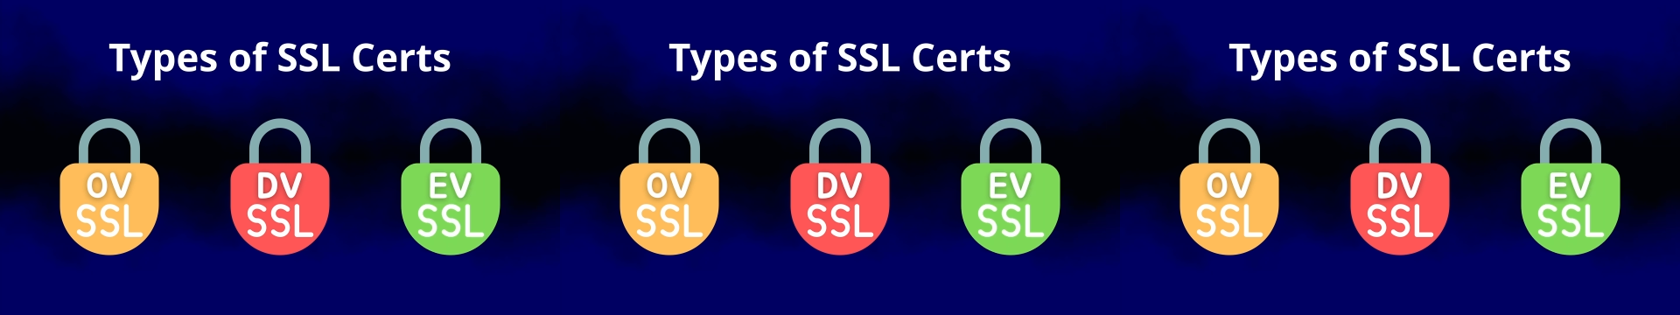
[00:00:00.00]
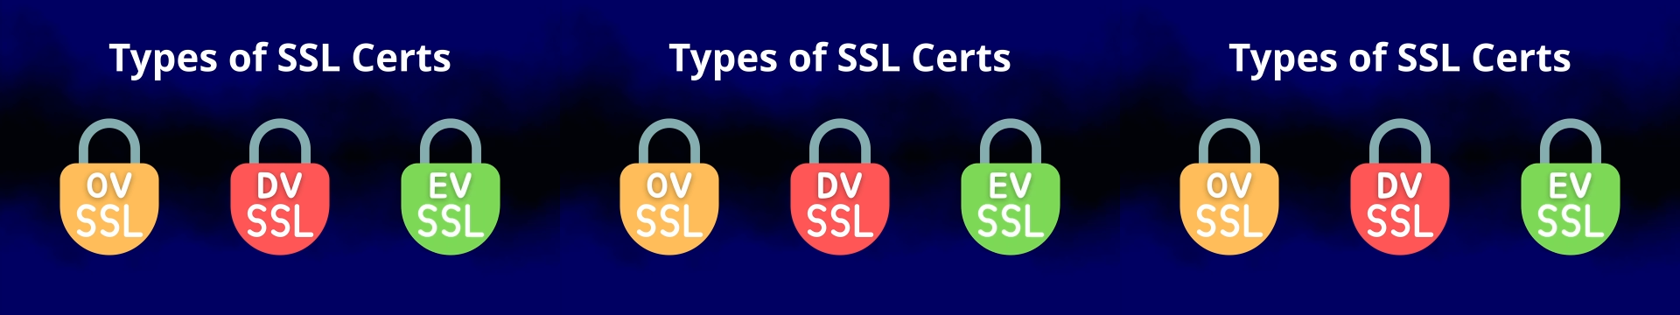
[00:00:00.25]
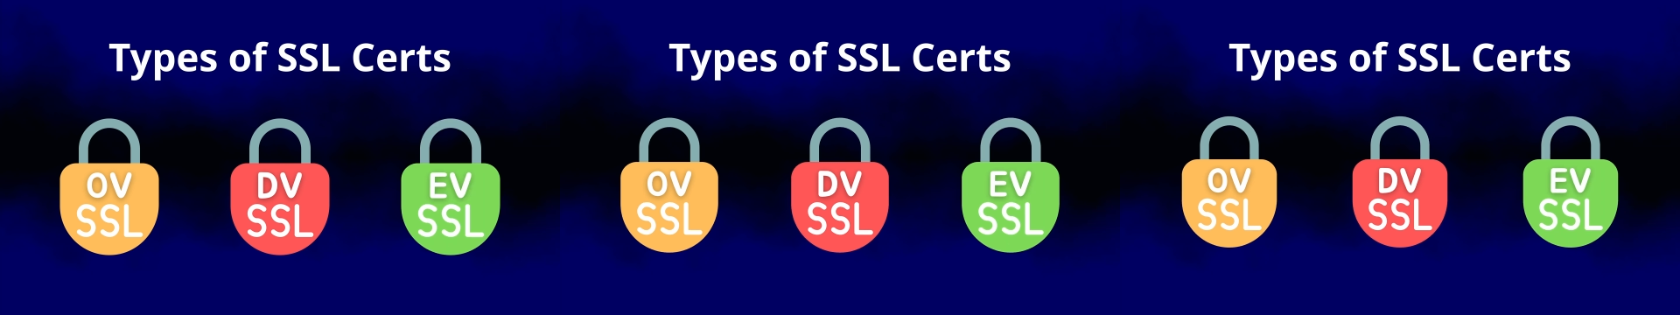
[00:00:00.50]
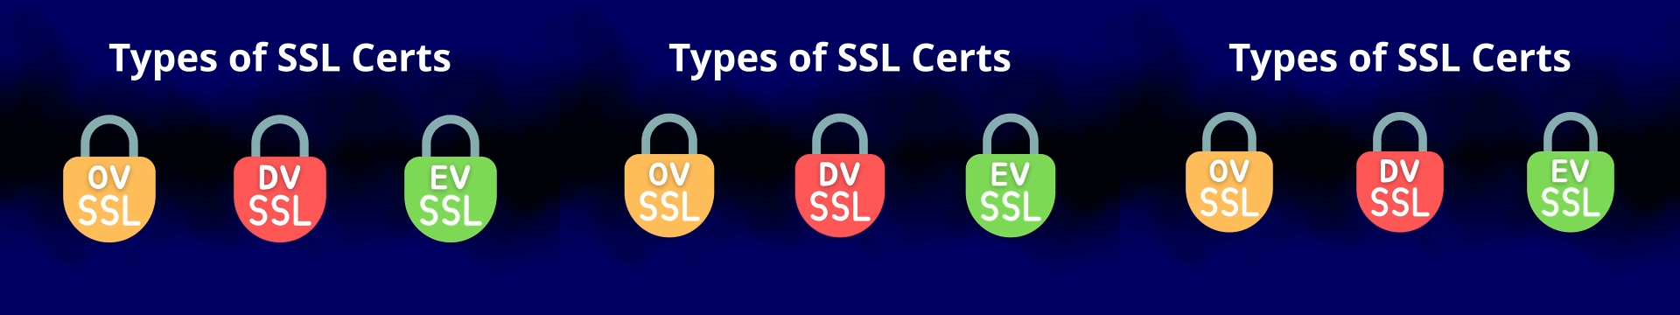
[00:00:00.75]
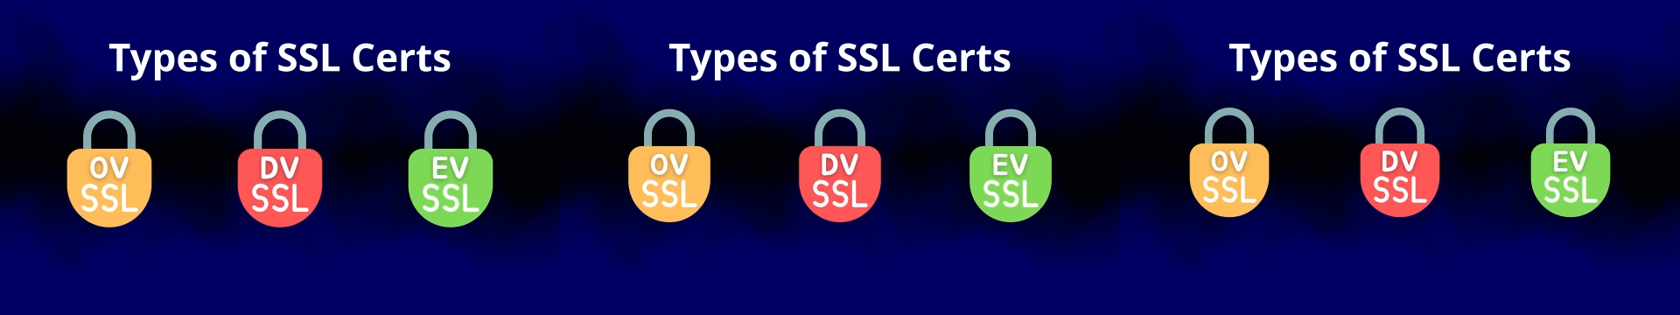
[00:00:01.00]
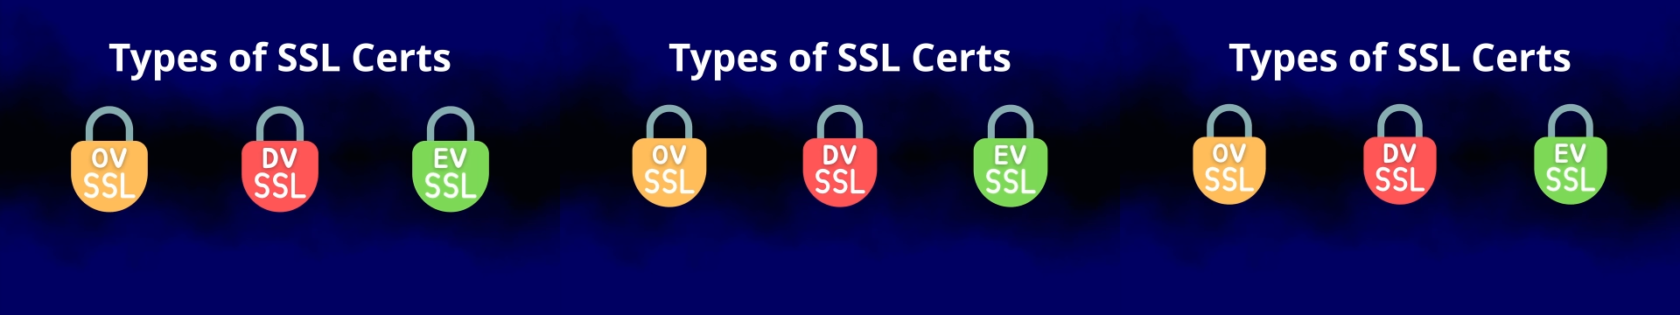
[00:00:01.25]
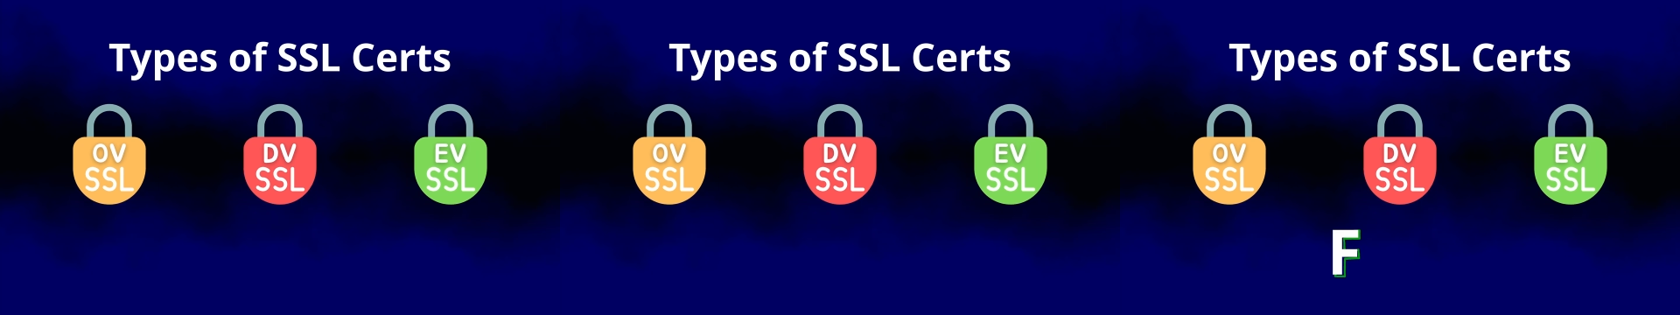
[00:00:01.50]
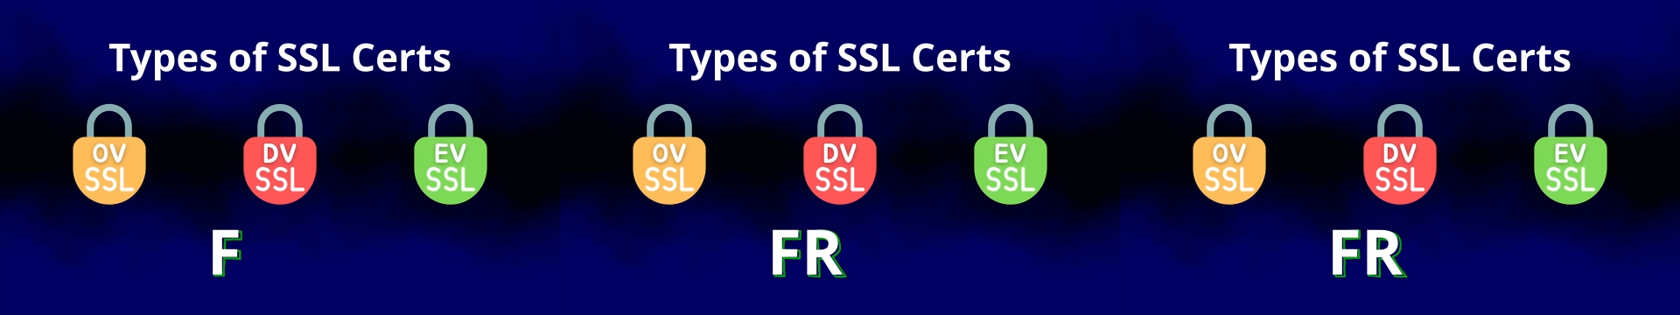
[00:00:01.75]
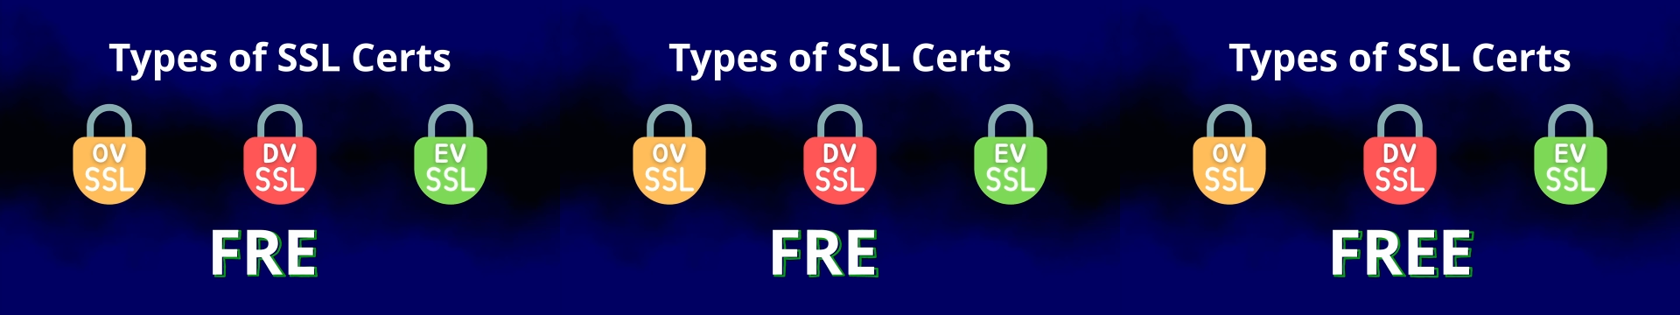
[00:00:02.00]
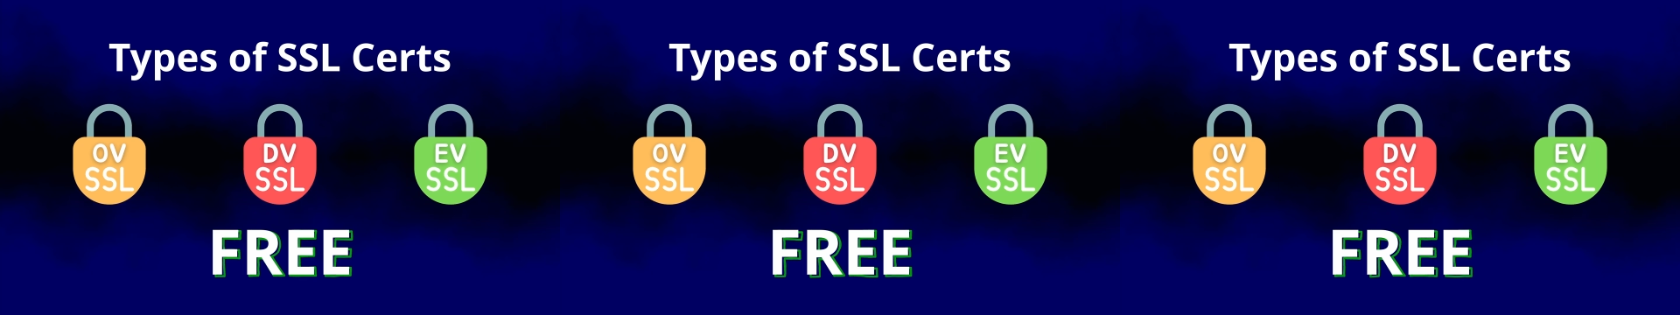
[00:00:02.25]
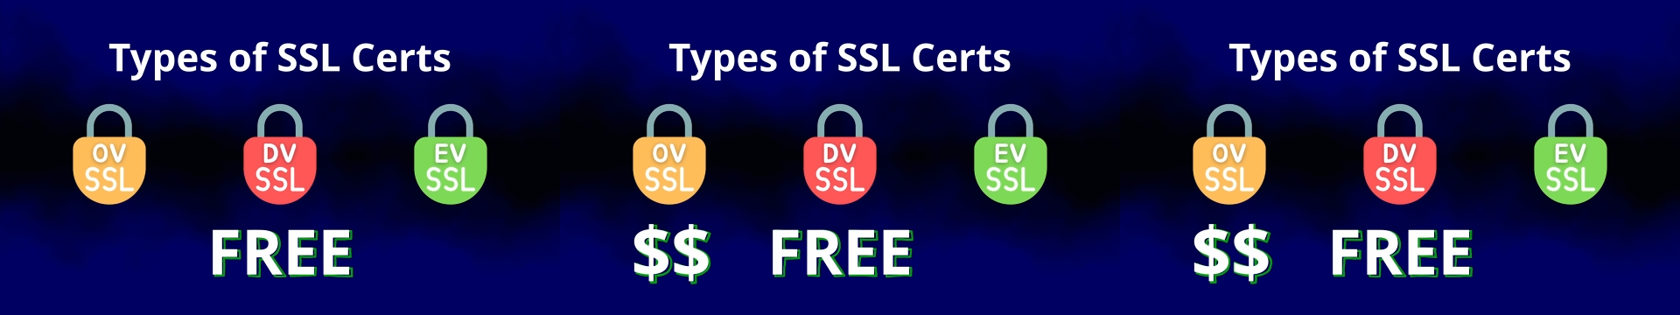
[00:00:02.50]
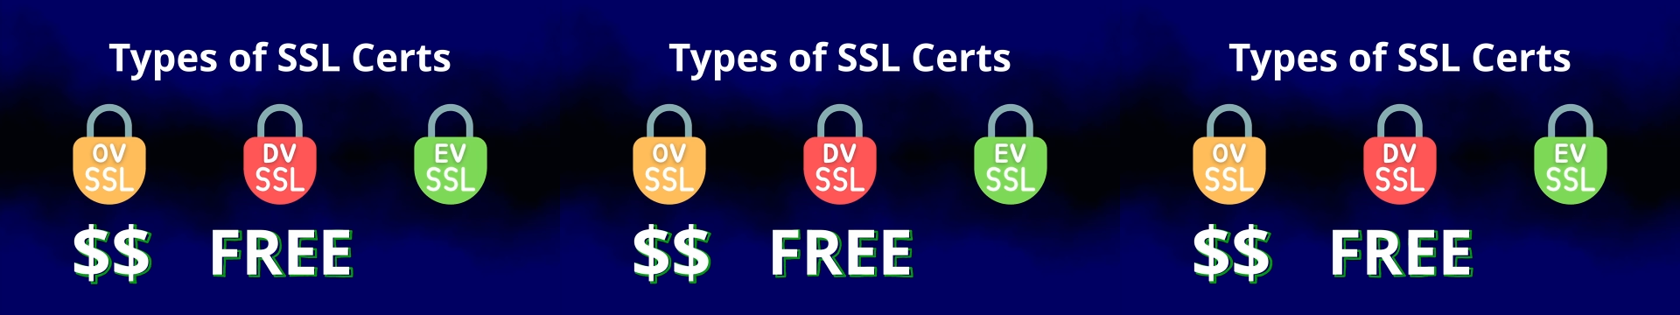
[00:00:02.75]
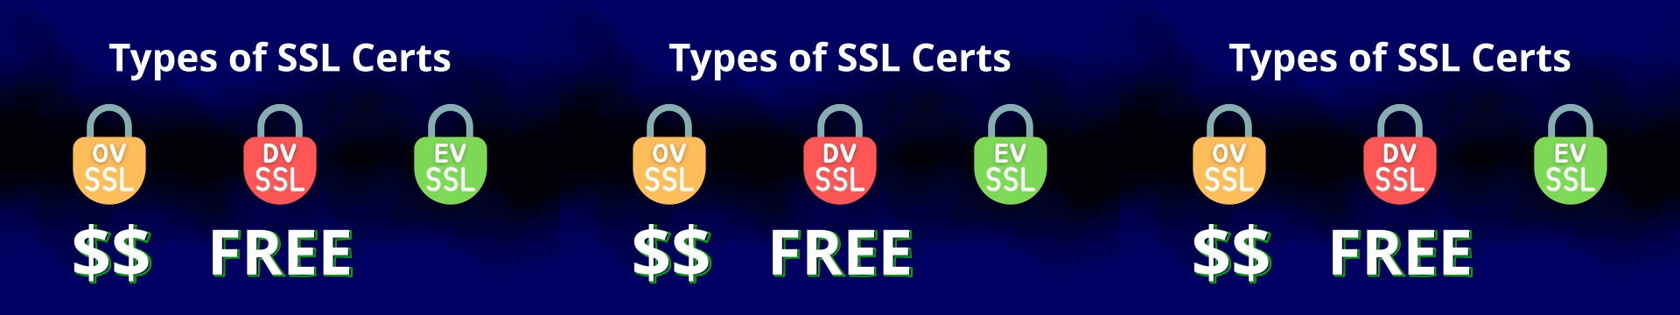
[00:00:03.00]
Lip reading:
Nobody's mouth can be seen.